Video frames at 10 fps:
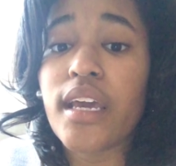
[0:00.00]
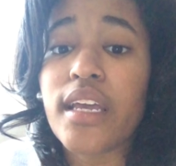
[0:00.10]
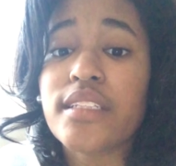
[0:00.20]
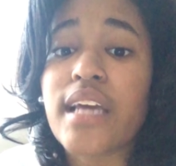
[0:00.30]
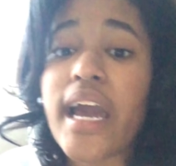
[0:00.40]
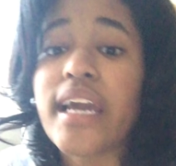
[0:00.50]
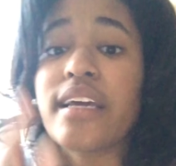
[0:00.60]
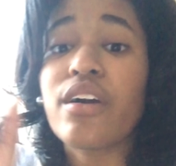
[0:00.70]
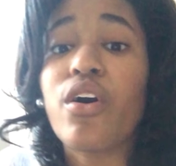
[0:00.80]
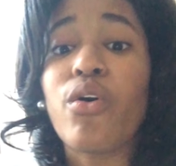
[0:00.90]
and
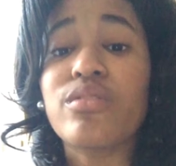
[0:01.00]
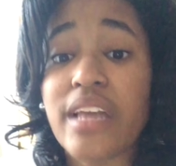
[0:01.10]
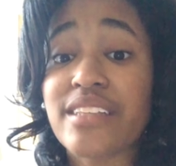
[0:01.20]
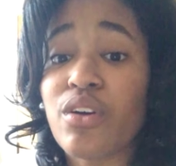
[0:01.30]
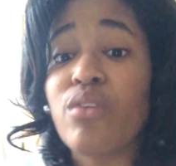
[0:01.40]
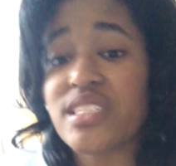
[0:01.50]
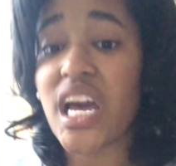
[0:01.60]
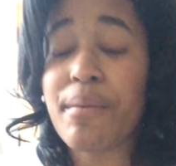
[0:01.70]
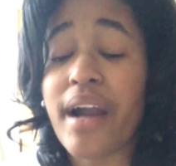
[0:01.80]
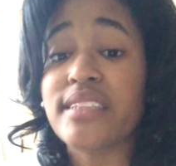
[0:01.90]
the whole
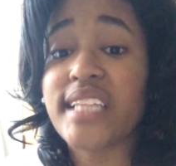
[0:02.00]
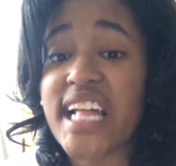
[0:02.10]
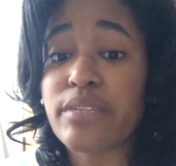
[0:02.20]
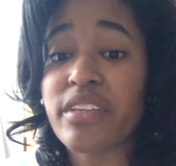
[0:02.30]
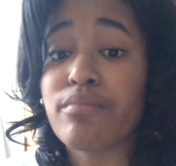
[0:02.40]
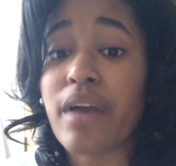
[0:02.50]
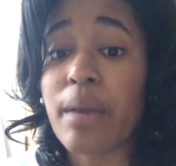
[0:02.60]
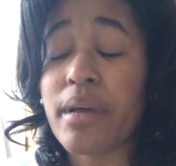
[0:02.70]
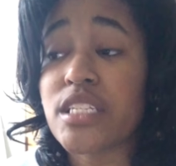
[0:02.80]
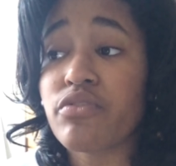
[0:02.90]
time I danced with
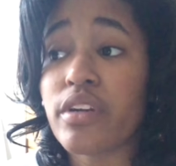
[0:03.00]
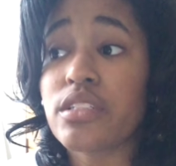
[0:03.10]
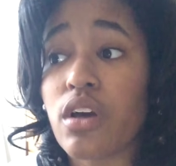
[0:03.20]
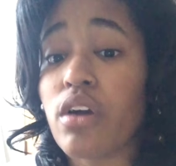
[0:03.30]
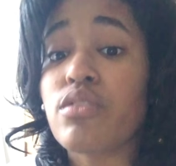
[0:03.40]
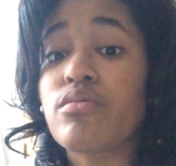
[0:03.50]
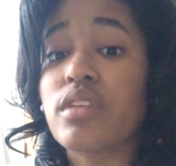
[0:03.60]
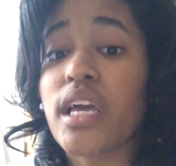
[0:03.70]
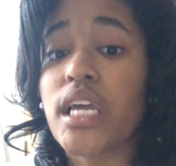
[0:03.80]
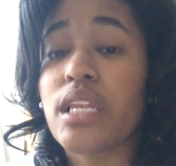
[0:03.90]
my best friend
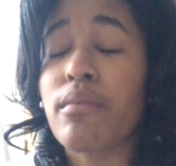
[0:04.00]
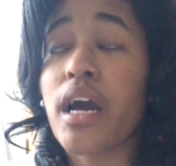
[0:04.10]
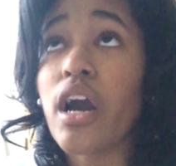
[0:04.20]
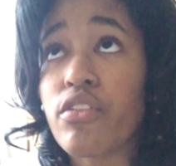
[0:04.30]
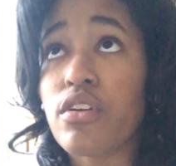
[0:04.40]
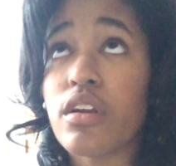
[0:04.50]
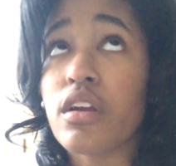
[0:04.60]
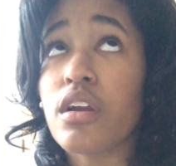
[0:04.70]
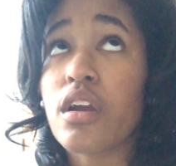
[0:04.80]
Donald and my other